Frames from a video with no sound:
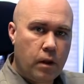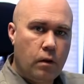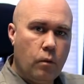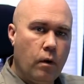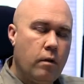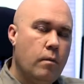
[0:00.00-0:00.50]

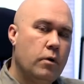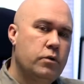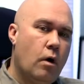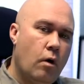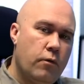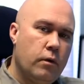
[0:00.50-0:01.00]
One of the most
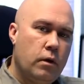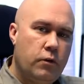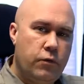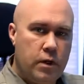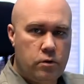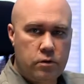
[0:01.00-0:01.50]
overlooked
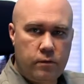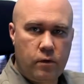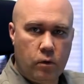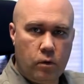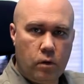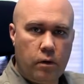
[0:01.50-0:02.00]
features of
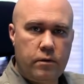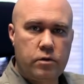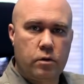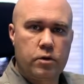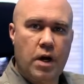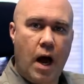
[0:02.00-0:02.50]
Google are the
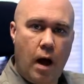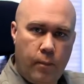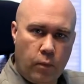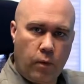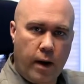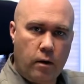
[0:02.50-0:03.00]
search
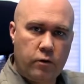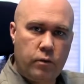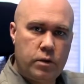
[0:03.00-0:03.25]
operators,